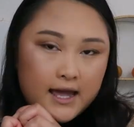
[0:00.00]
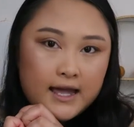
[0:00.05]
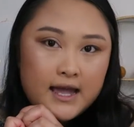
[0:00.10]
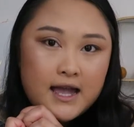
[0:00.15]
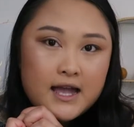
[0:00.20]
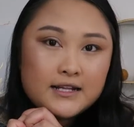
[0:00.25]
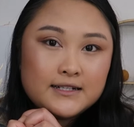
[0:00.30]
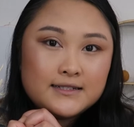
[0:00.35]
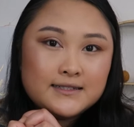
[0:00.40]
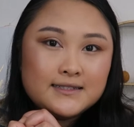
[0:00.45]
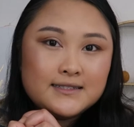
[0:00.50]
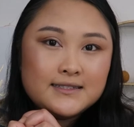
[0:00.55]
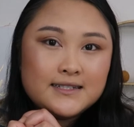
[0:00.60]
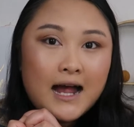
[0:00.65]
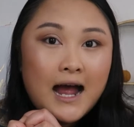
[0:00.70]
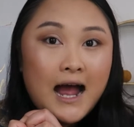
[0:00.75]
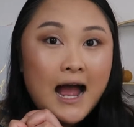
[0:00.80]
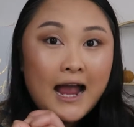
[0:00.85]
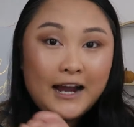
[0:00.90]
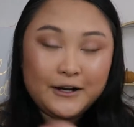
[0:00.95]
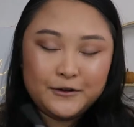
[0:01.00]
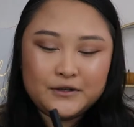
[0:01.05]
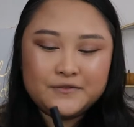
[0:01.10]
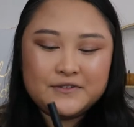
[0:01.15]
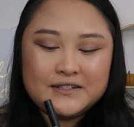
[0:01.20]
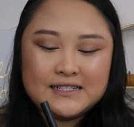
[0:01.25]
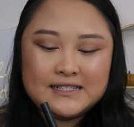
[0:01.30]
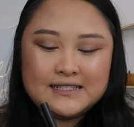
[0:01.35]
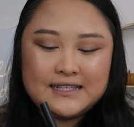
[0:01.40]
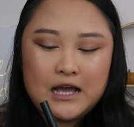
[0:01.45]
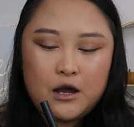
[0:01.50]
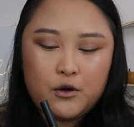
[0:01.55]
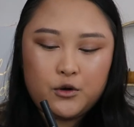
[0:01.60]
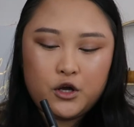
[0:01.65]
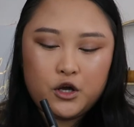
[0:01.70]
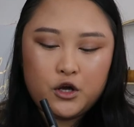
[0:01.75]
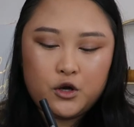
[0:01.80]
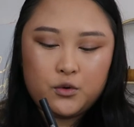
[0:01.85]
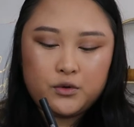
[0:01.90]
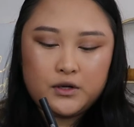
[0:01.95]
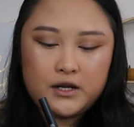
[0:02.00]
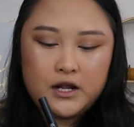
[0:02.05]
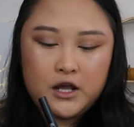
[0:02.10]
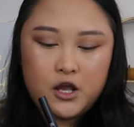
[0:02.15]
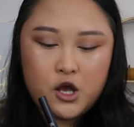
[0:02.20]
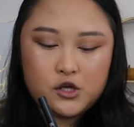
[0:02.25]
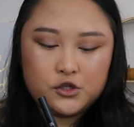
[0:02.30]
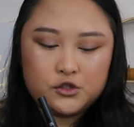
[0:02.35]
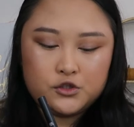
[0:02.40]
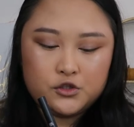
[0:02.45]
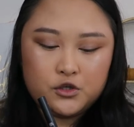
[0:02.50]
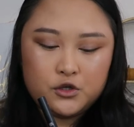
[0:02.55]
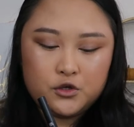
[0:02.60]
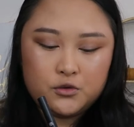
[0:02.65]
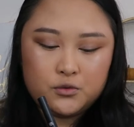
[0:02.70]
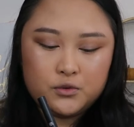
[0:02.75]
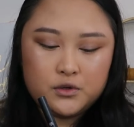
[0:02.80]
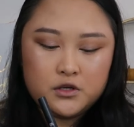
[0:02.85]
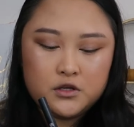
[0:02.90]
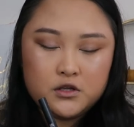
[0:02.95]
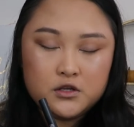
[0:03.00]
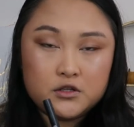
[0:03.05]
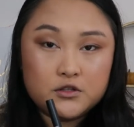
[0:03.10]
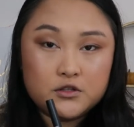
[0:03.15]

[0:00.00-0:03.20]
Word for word: And I do have a discount code, and I also